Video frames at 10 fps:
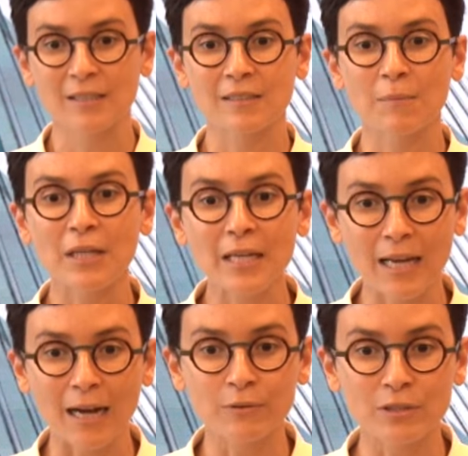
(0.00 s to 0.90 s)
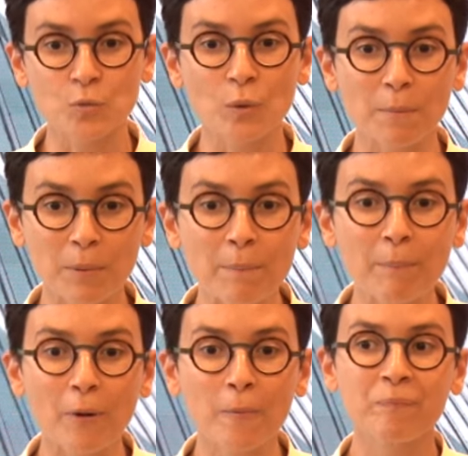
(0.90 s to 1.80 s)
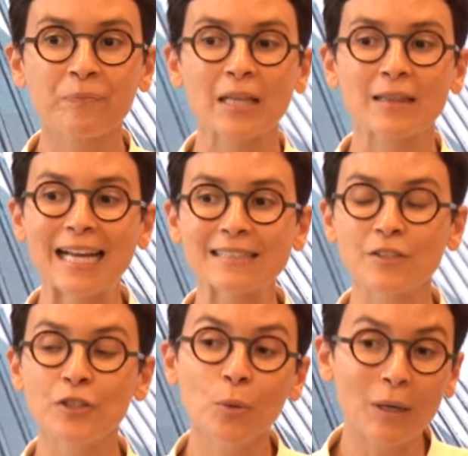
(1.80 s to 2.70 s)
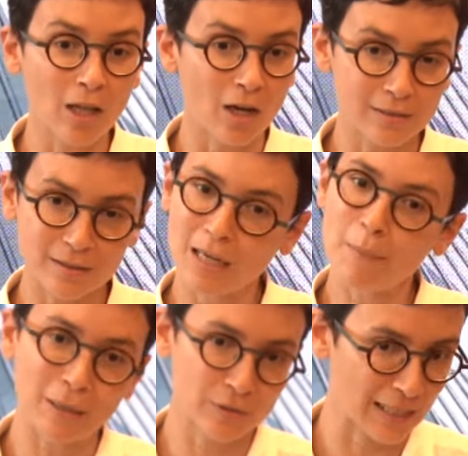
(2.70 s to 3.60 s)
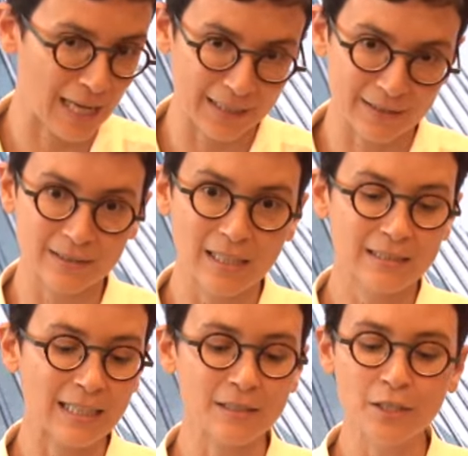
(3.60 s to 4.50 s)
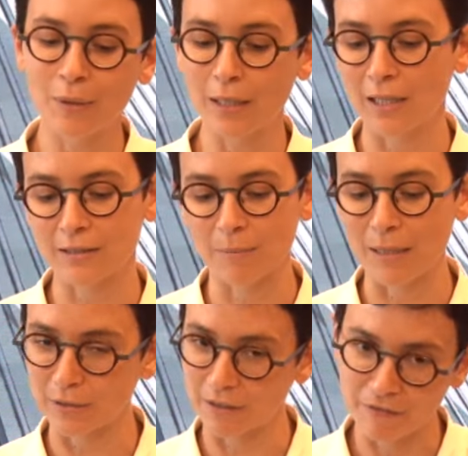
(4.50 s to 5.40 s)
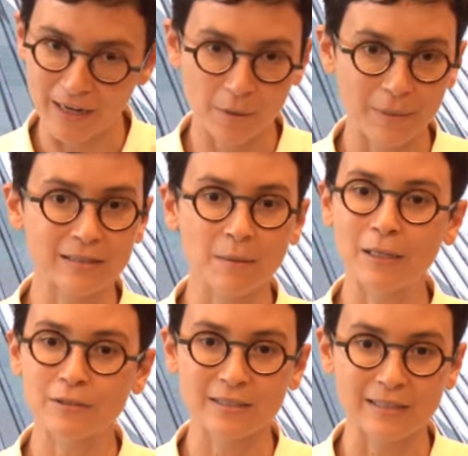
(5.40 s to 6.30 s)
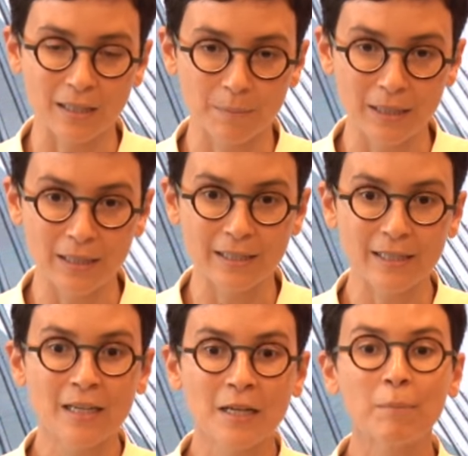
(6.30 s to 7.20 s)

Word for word: some key encounters with people that knew a lot about science, that knew a lot about the environment, about sustainability,